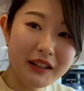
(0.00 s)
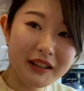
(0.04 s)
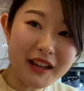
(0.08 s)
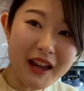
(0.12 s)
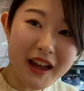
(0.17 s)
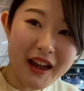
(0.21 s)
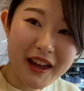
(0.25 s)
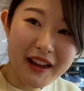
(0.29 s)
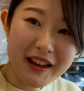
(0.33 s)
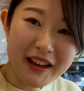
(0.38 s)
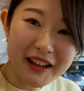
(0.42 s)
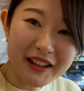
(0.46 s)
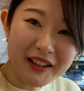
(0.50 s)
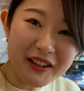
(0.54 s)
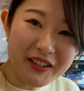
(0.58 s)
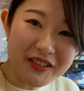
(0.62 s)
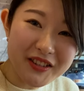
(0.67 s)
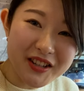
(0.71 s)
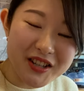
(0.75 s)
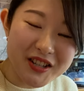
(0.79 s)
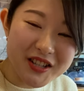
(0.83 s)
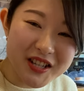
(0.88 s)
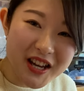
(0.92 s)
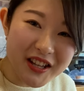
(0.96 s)
Yay, I got
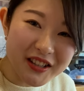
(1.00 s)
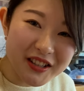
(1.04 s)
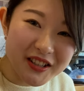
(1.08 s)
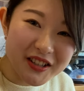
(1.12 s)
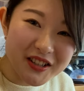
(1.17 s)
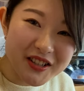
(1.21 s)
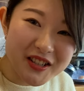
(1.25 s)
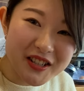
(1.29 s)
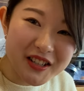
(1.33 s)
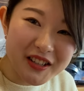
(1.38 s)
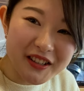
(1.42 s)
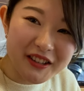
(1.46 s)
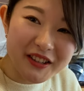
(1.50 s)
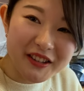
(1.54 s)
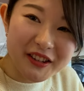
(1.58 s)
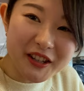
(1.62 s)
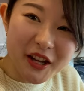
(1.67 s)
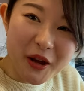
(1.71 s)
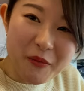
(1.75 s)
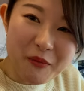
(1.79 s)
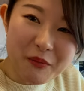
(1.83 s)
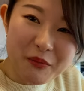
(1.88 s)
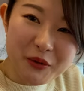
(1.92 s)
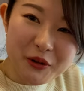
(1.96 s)
the cheddar cheese
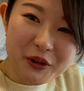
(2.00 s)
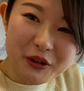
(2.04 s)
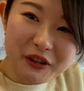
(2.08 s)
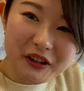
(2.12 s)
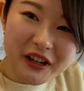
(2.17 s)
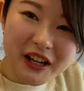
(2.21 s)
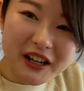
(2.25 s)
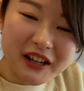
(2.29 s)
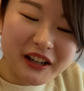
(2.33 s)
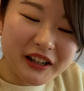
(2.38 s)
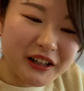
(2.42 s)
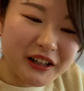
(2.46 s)
tempura.